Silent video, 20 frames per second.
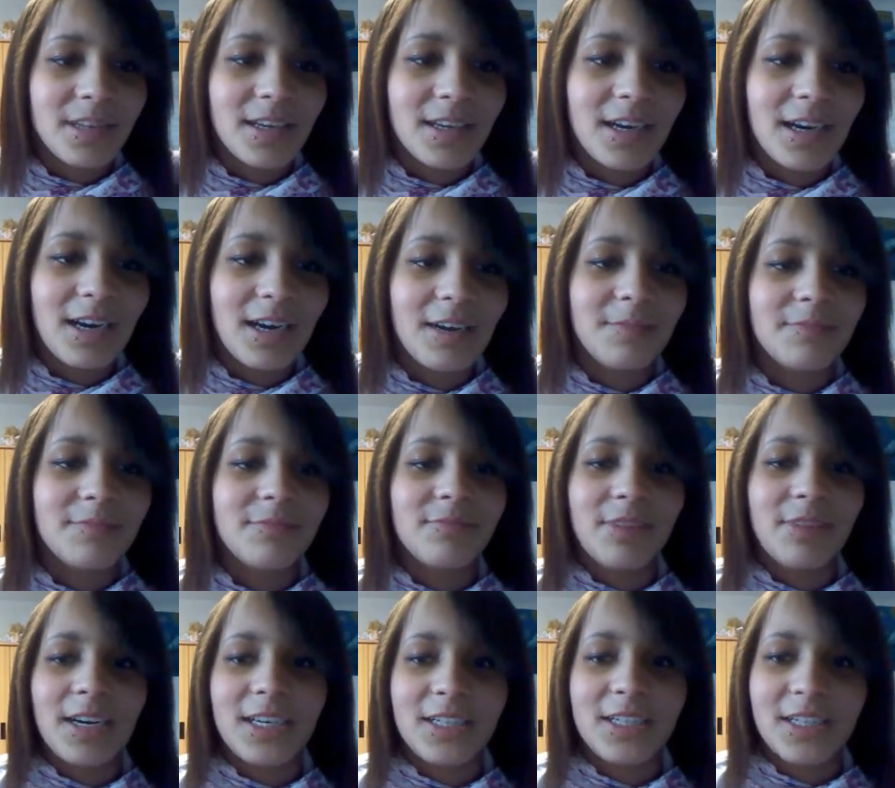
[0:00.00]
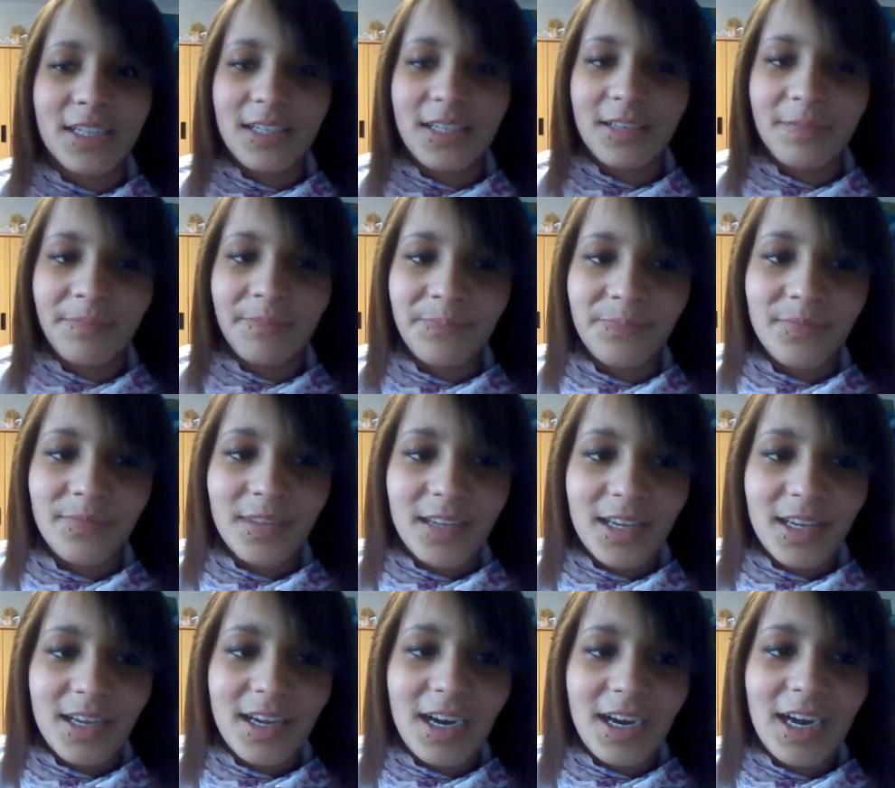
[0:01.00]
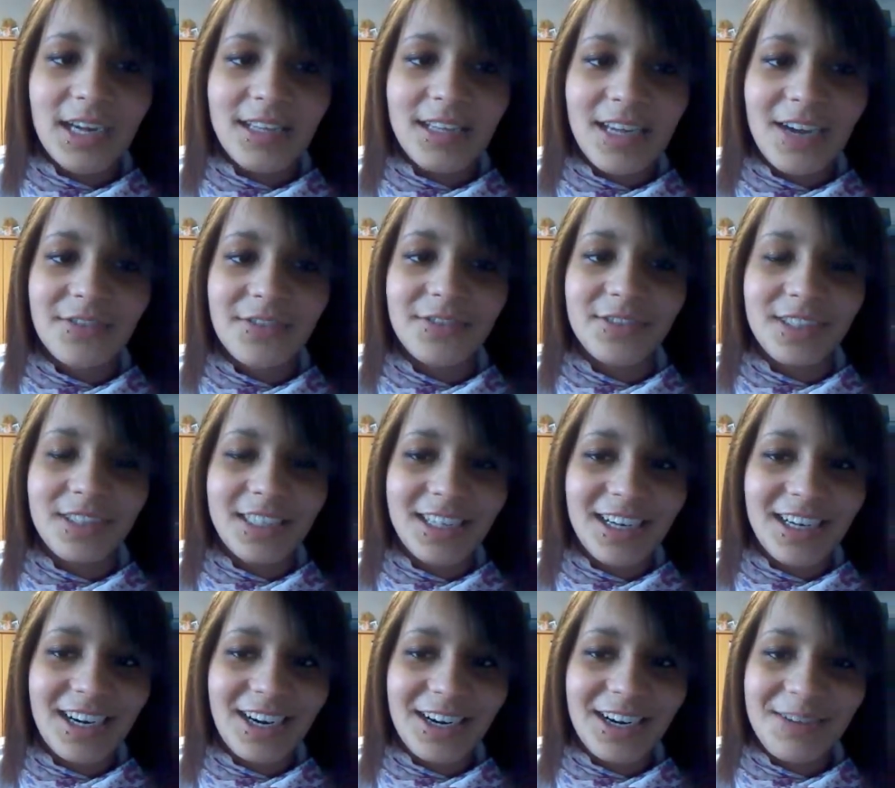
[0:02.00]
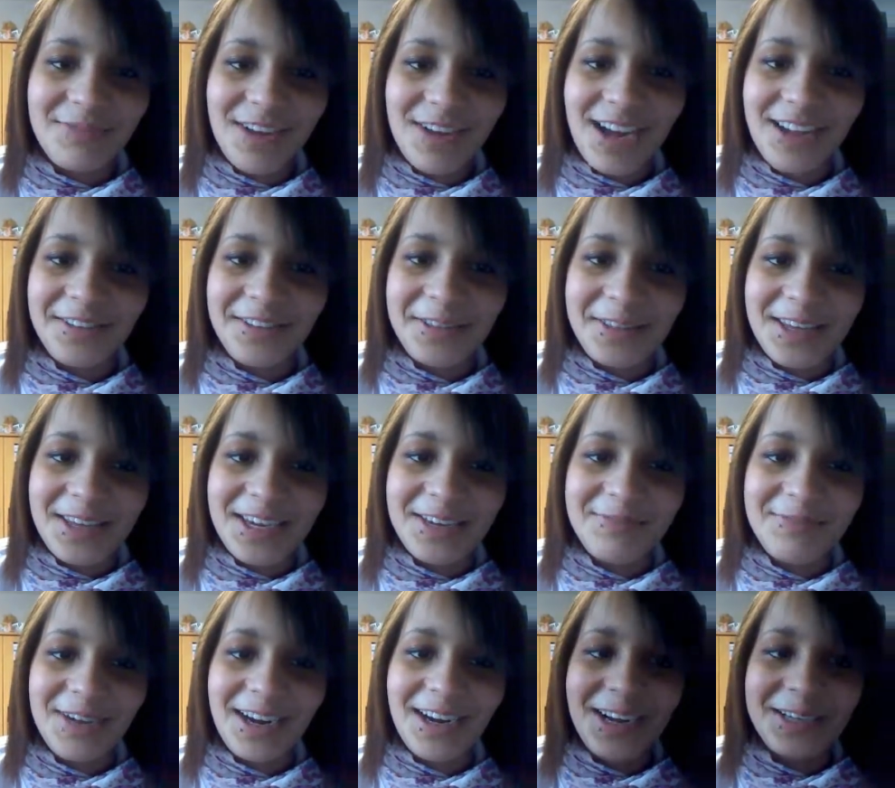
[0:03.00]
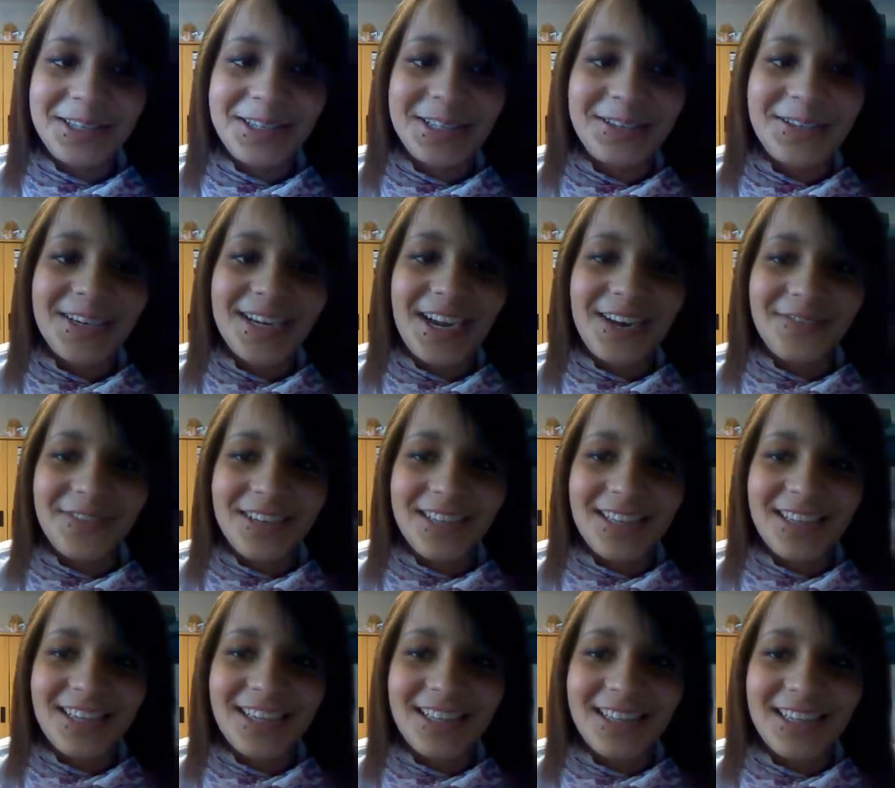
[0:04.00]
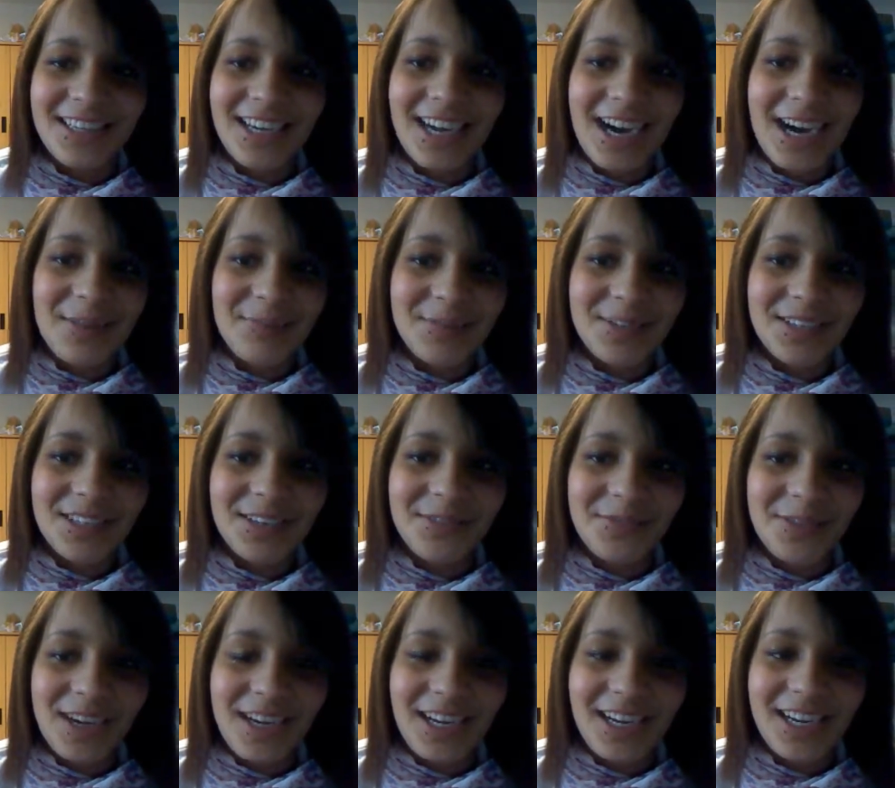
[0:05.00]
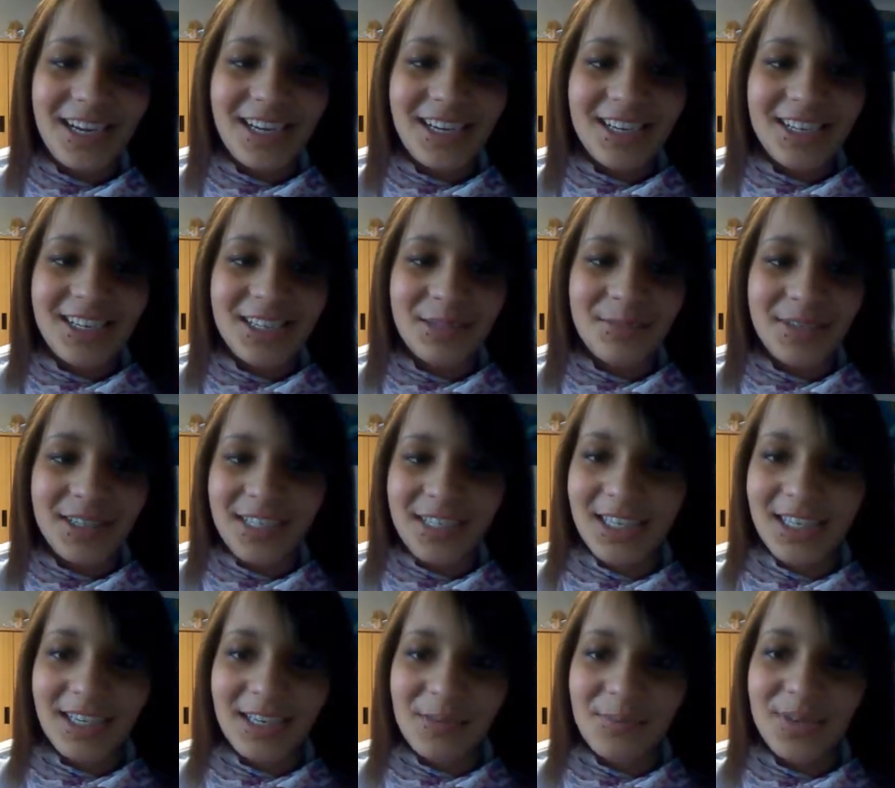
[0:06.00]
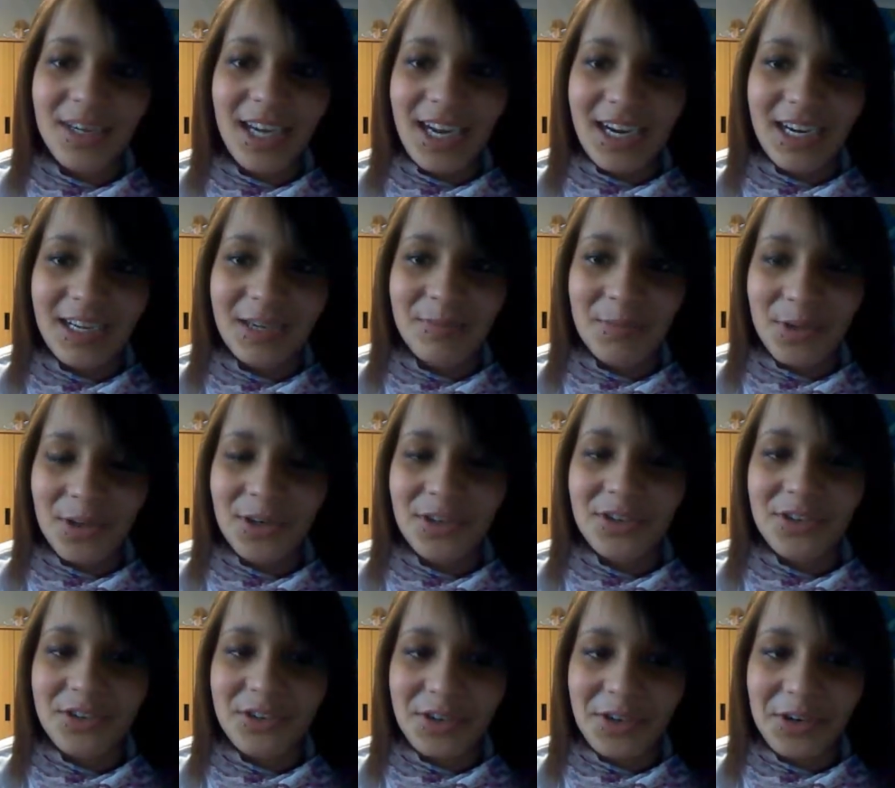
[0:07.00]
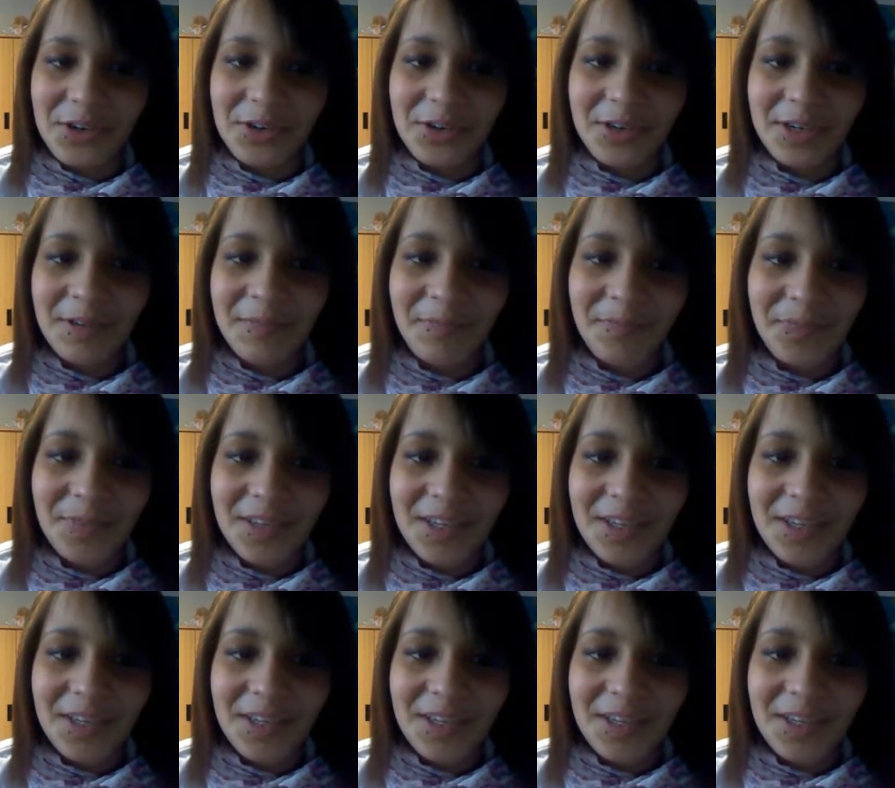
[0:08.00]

Um, Rachel, I laughed really hard about the thing about us doing everything the opposite way just it couldn't be any more true.